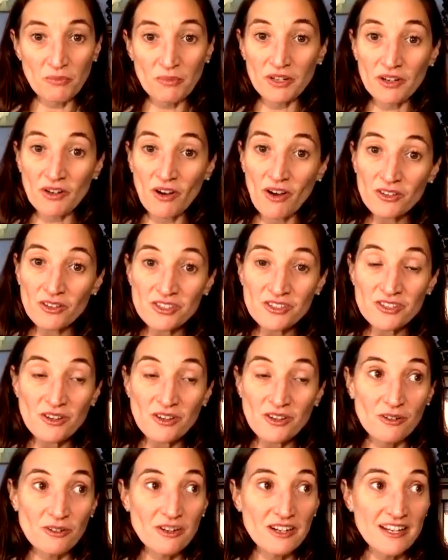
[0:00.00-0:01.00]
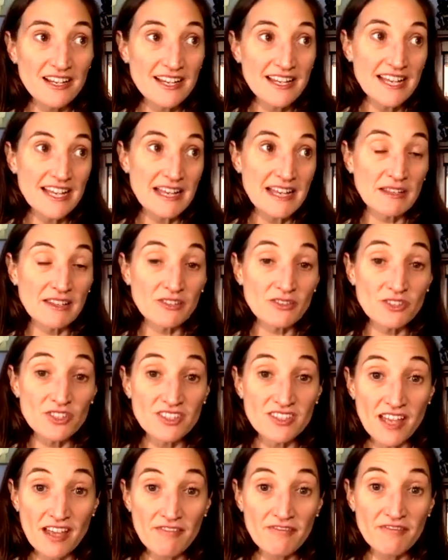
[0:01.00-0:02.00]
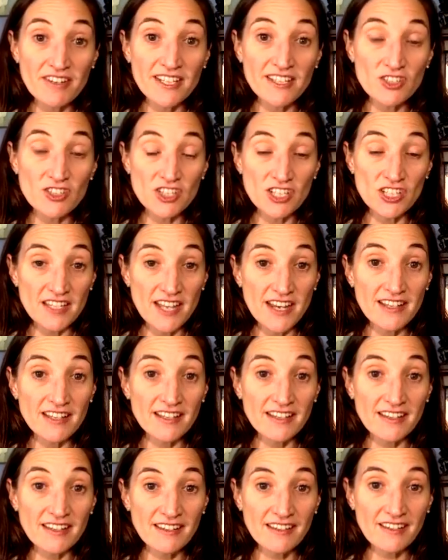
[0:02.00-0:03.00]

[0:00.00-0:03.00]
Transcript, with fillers: But also, I mean, there's definite genetic